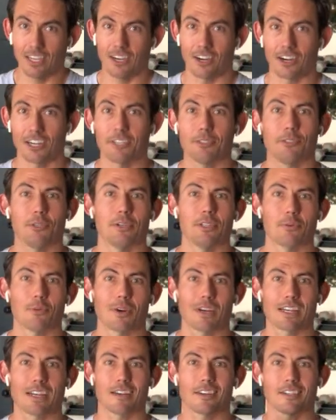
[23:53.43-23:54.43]
Are you doing the
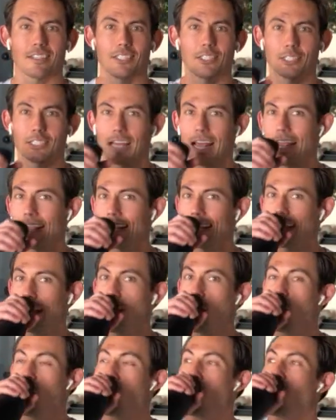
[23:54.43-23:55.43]
workout or are you just hanging
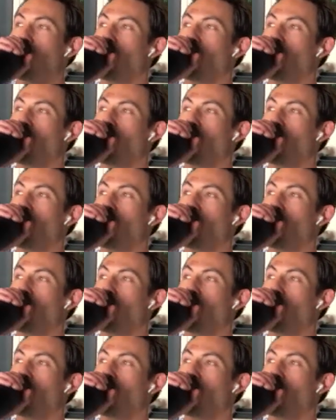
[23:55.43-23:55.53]
out?